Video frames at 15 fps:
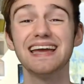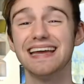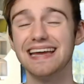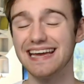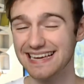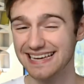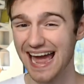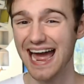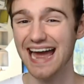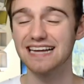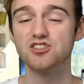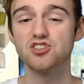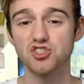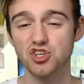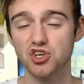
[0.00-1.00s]
it can
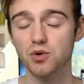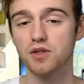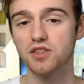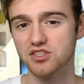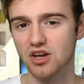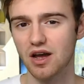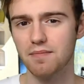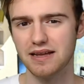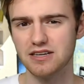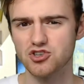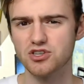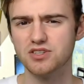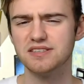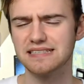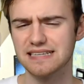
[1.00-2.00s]
skewer the
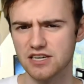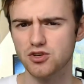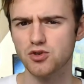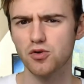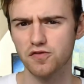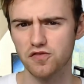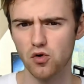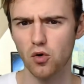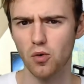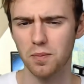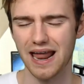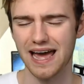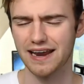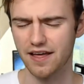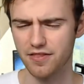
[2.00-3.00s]
dimensions in your floor
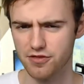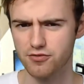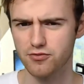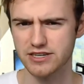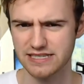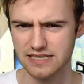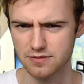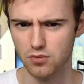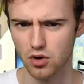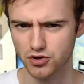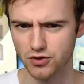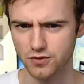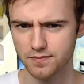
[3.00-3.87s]
plan and 3D model.